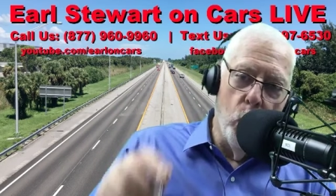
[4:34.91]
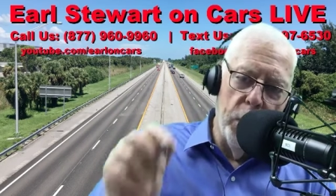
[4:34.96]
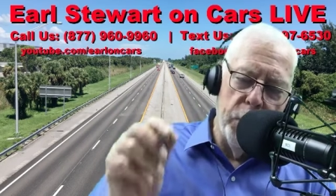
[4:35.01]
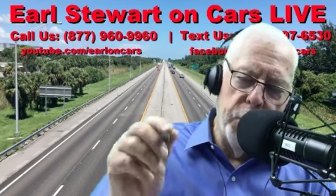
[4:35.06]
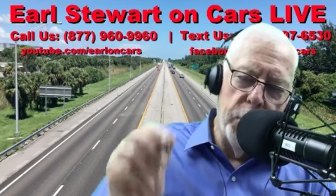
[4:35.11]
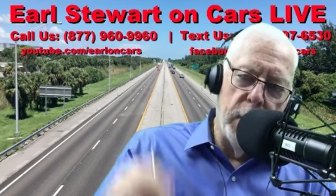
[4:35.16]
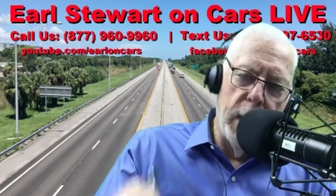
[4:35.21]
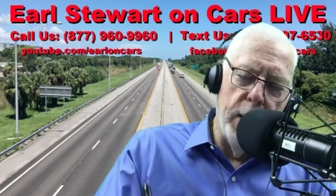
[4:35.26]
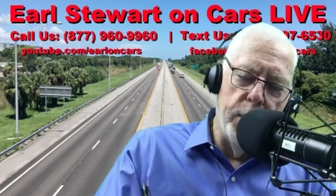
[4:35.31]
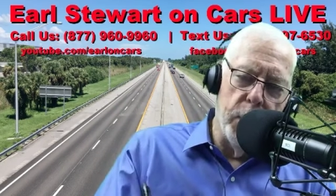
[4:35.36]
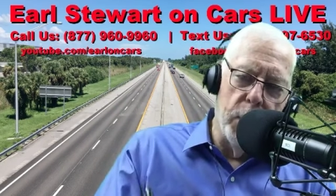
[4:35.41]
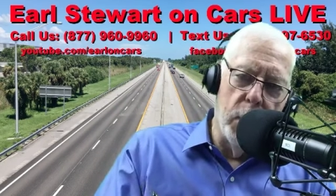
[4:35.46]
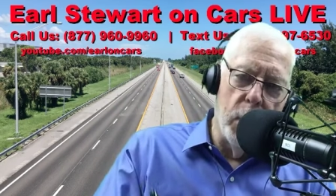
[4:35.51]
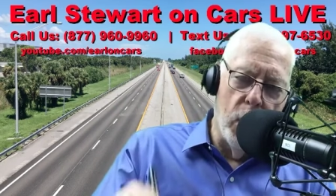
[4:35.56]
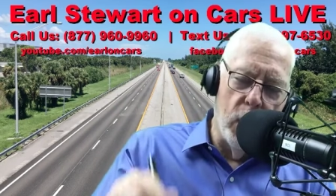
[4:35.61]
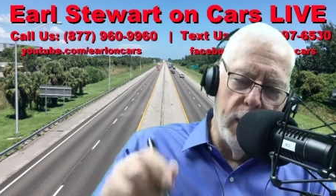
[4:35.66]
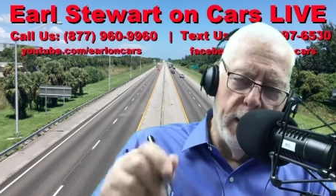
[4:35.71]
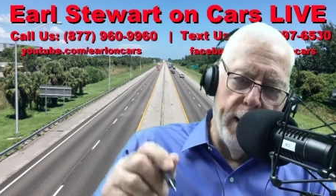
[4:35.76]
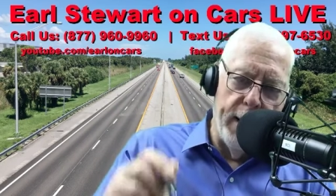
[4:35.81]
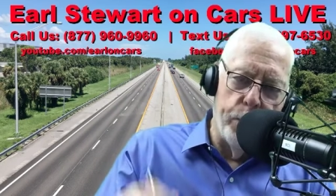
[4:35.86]
Once you keep a
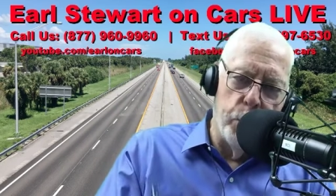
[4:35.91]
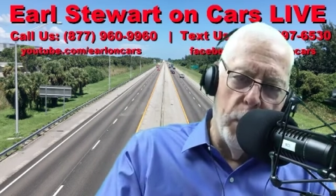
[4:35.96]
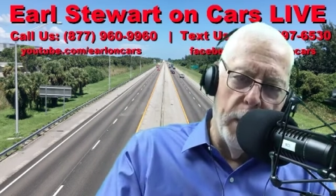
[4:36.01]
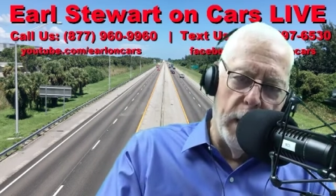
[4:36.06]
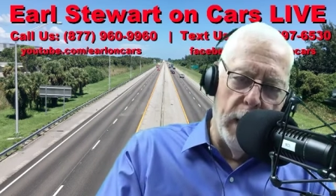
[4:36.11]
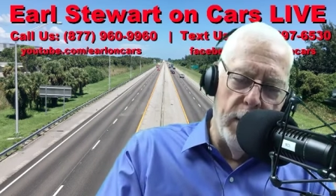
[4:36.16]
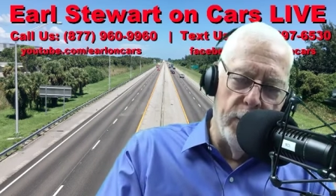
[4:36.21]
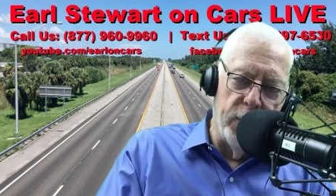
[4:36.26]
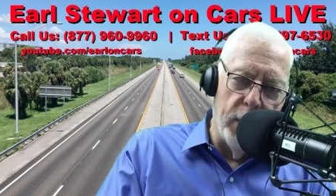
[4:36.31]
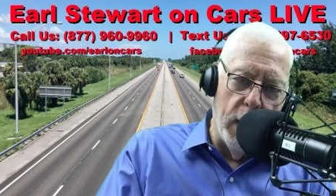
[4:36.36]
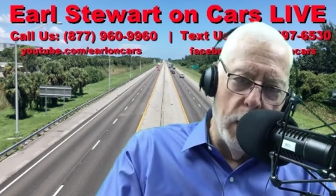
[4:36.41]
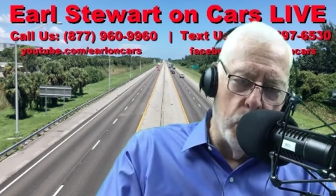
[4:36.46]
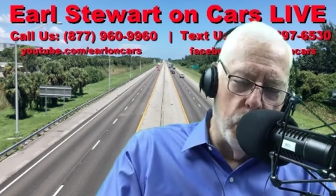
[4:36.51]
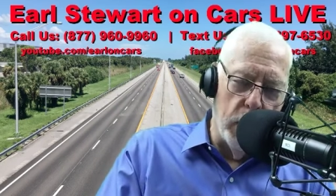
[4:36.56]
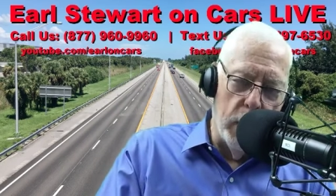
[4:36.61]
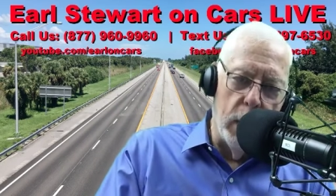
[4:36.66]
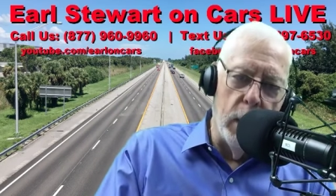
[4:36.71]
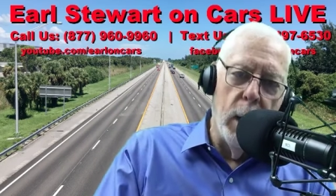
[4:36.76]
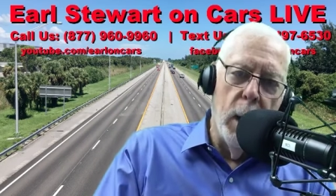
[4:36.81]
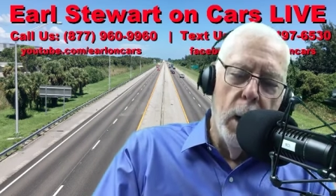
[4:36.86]
car and have break-even
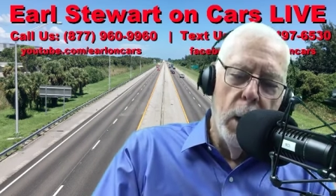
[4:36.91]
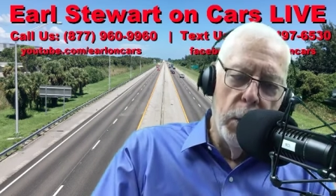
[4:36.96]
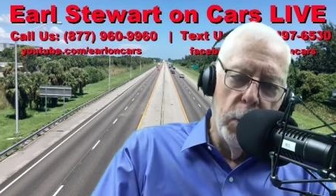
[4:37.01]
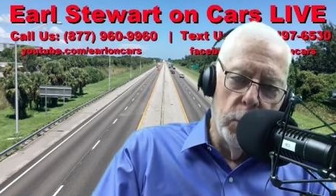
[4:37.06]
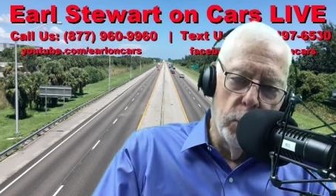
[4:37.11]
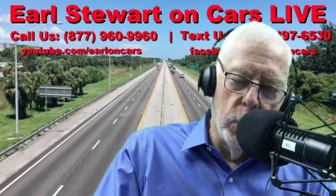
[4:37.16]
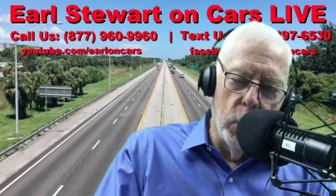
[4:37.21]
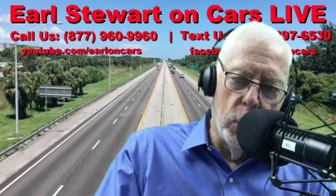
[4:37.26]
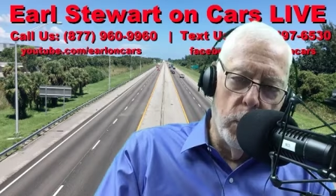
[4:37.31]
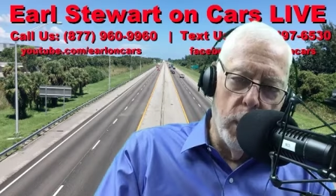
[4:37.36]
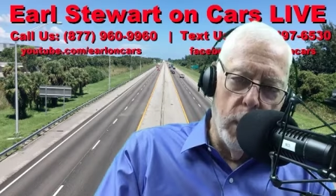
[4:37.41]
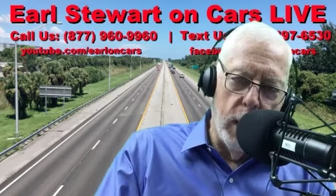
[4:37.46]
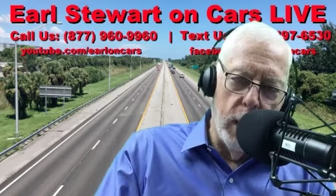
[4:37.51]
equity, you're